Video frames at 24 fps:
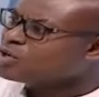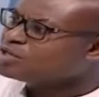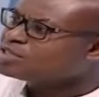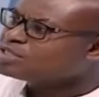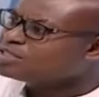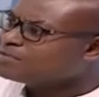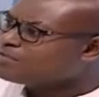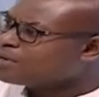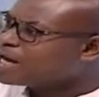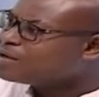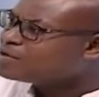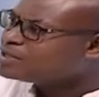
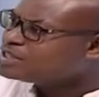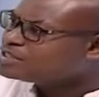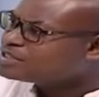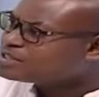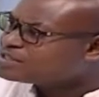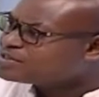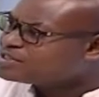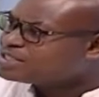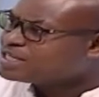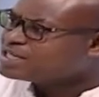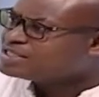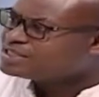about his
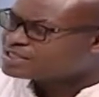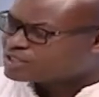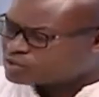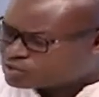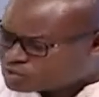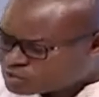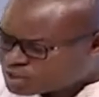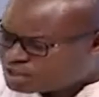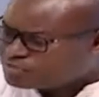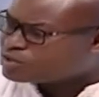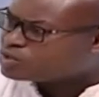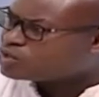credentials, so
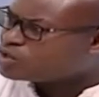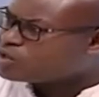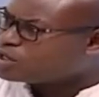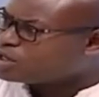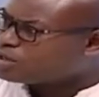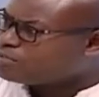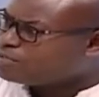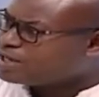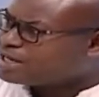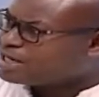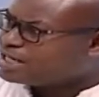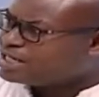let me talk
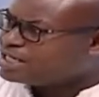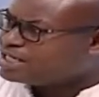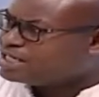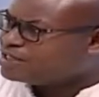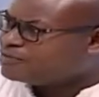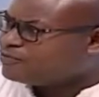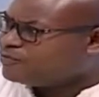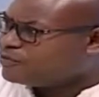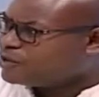about an